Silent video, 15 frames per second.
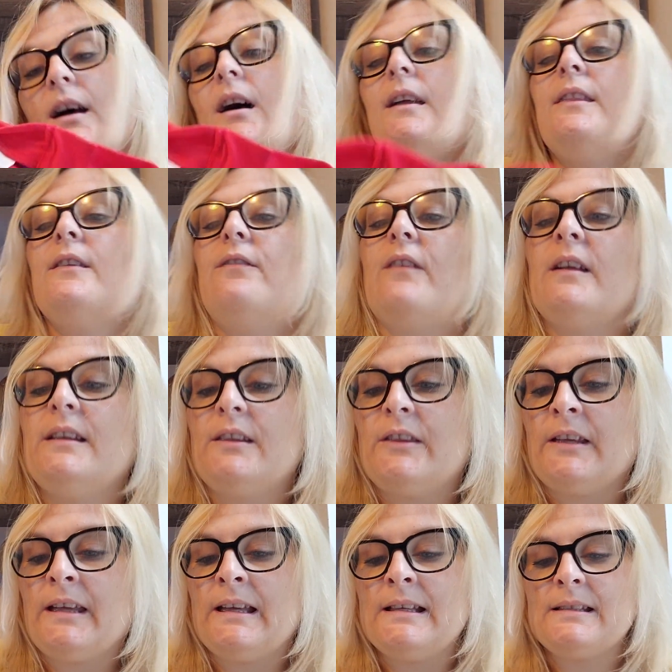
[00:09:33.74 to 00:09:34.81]
The funny
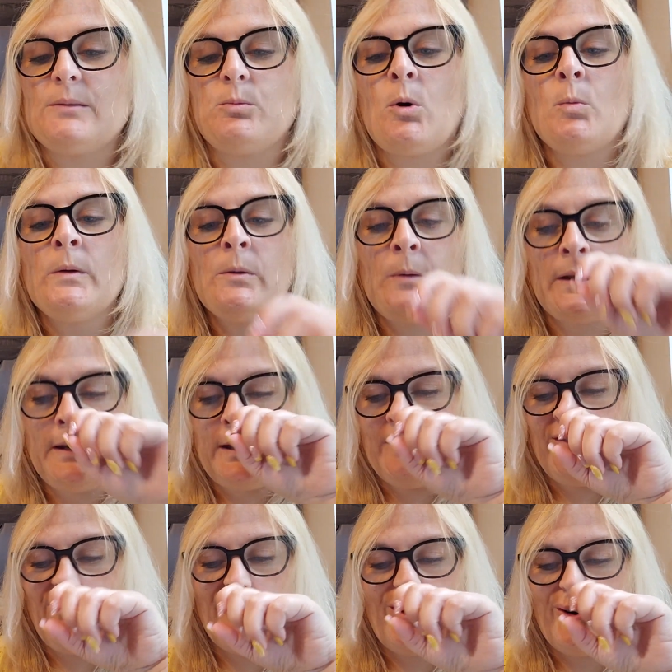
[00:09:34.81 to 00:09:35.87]
thing is, what we went
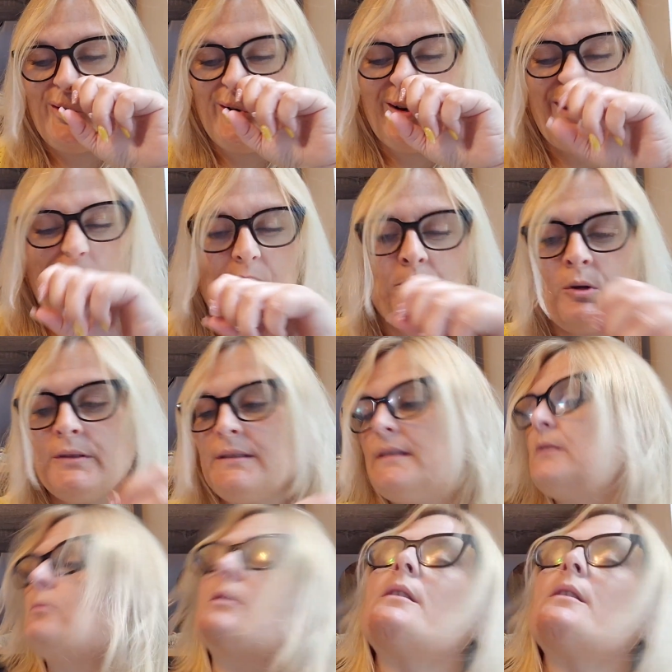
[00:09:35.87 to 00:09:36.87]
in for, I wanted one